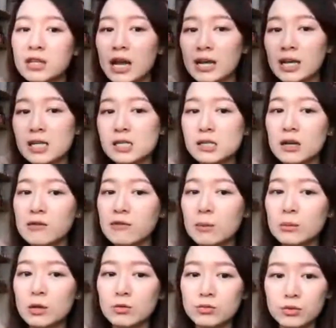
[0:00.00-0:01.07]
I can see from
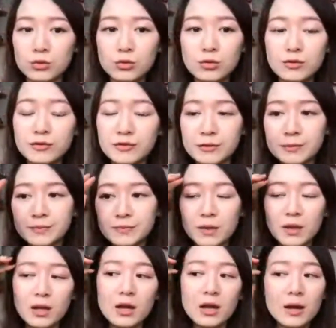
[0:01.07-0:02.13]
the roof.
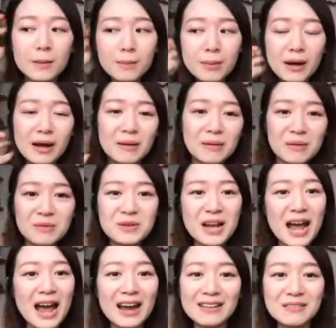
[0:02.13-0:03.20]
But we
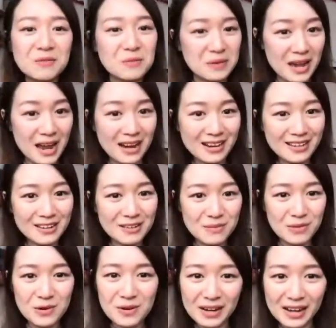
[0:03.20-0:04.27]
had a good
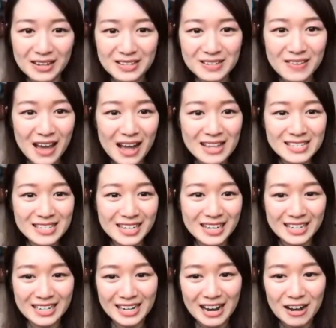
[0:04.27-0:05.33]
morning, so that's
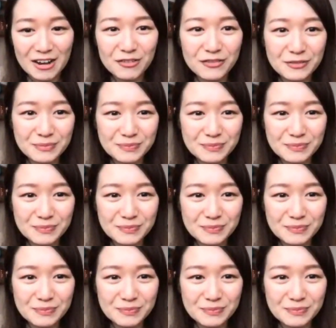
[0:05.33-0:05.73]
good enough.